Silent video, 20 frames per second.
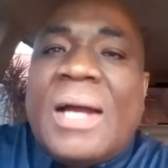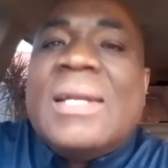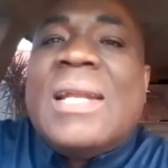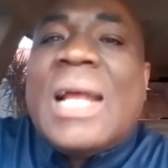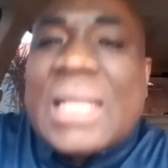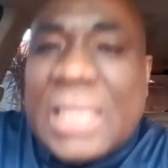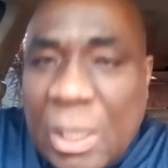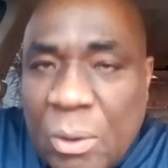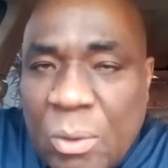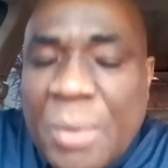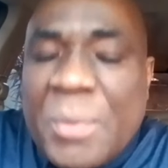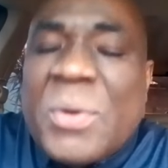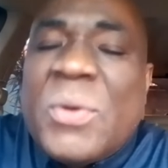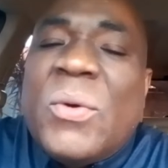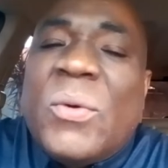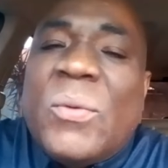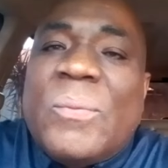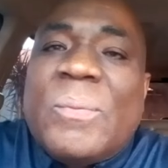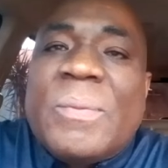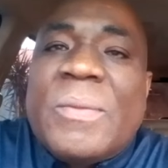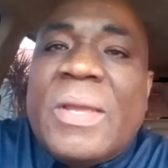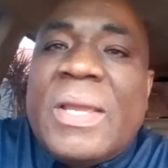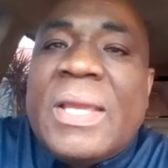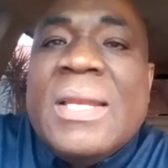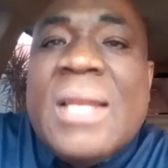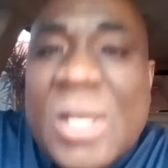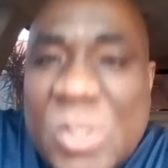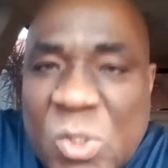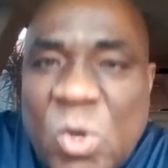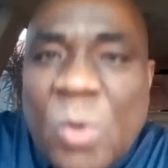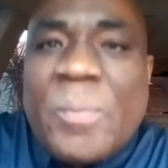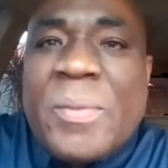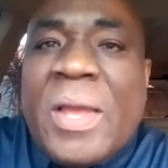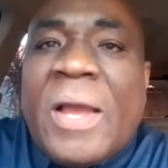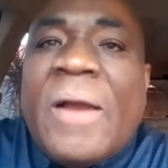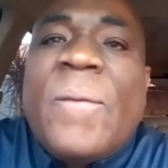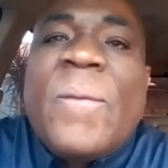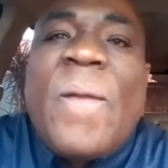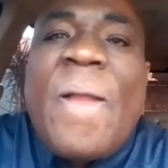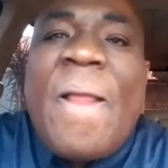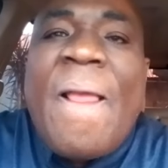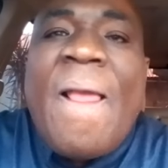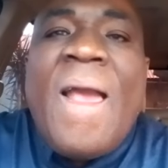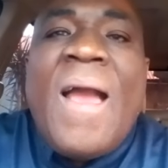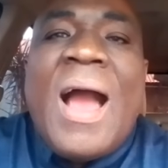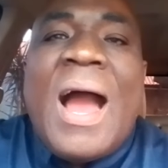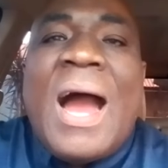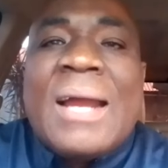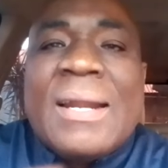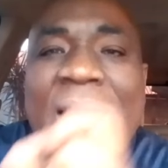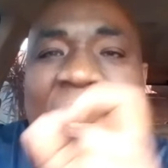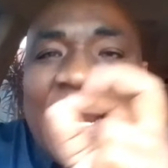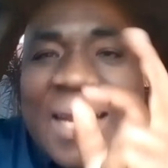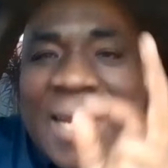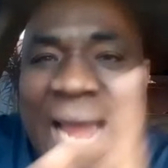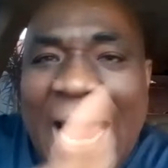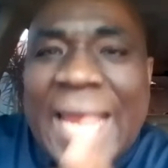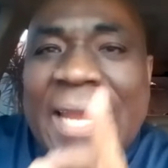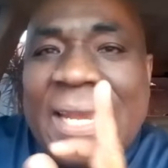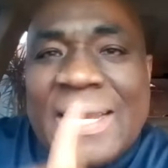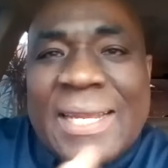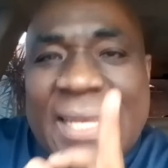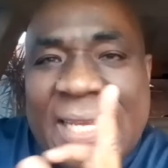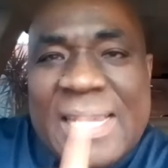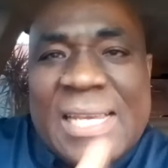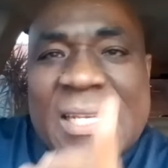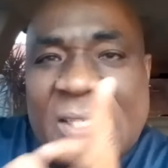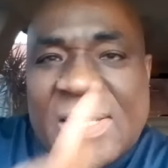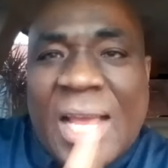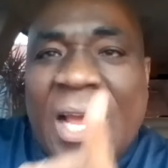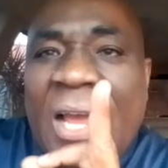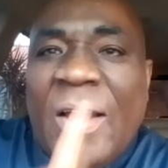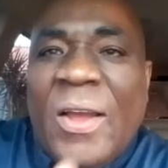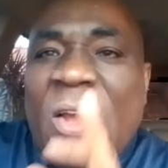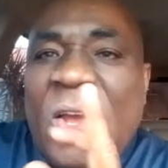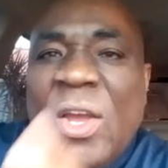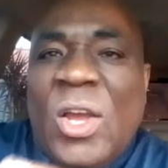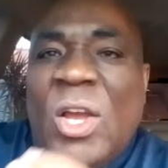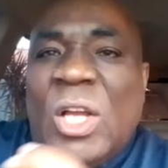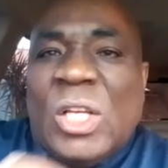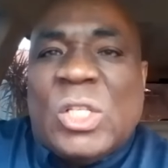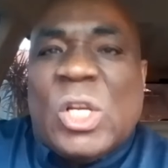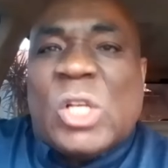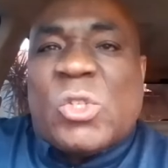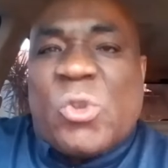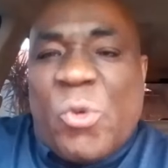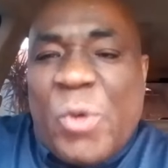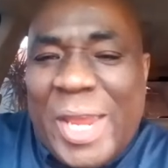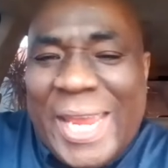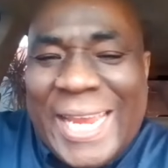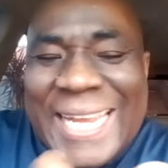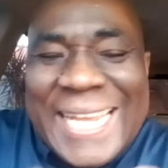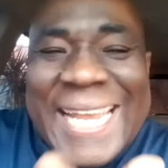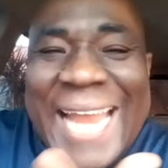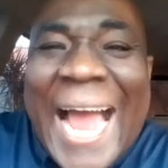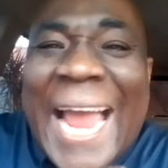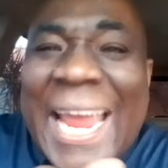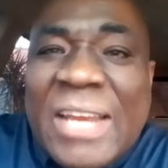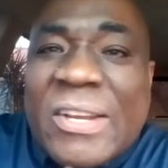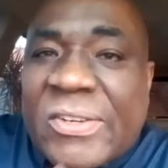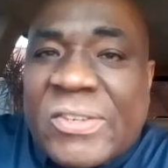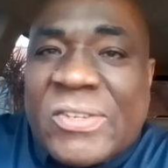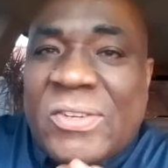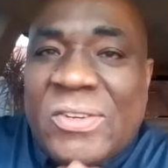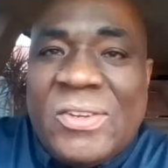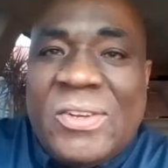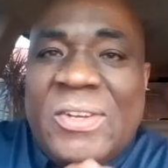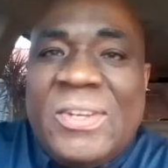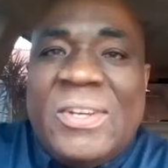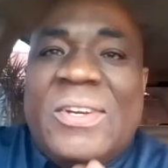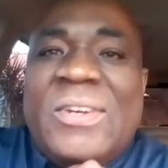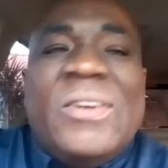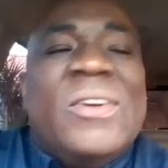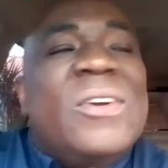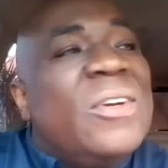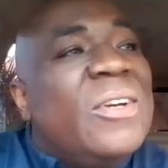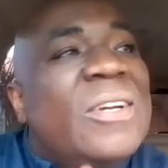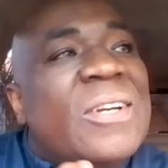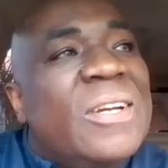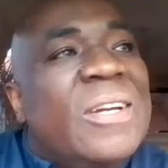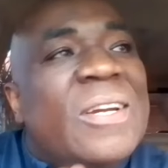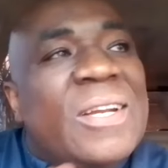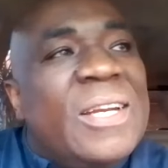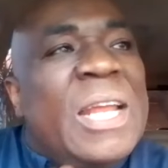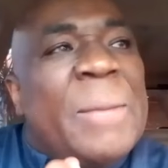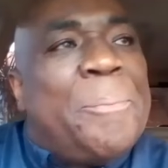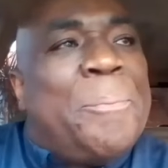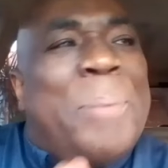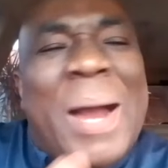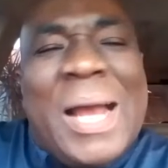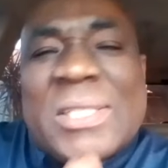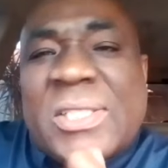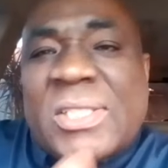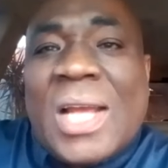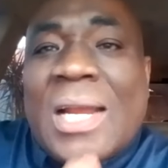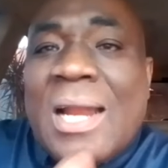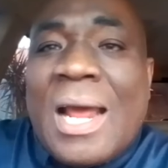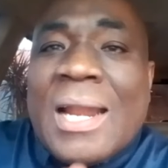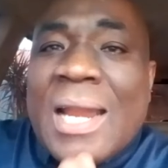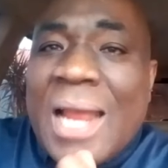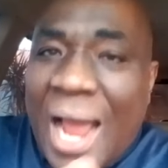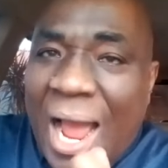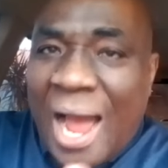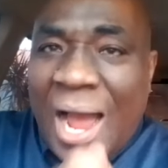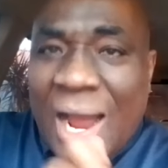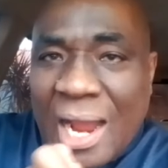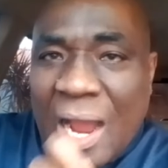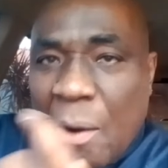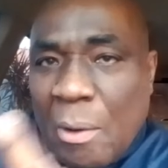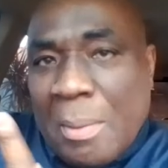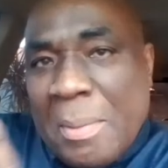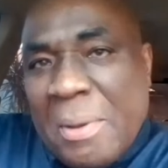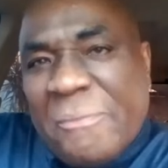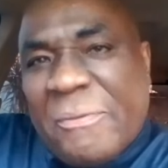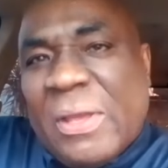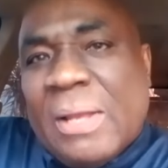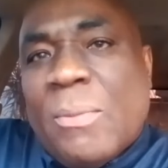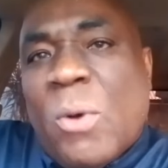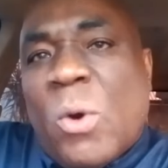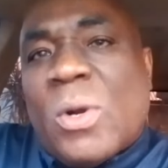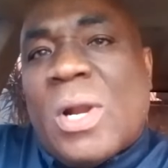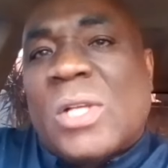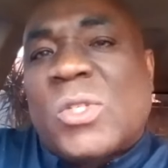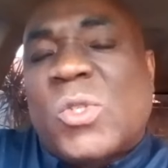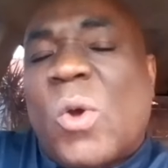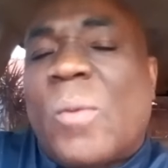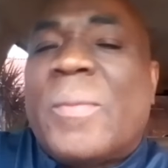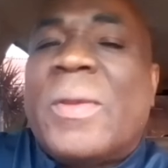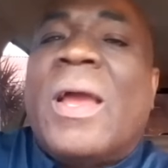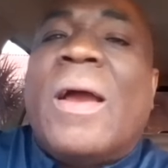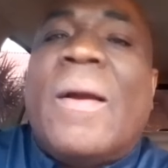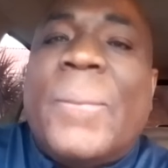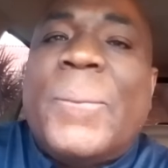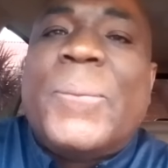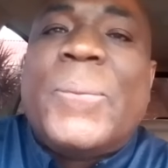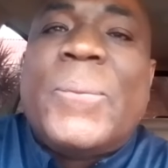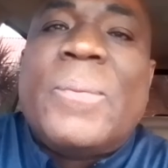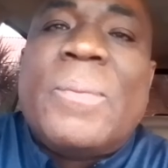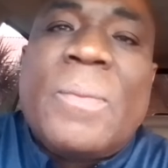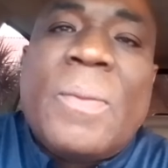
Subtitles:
And that's how we do. In that something. And a night in case, just reignite the passion and the anger when we feel about that something.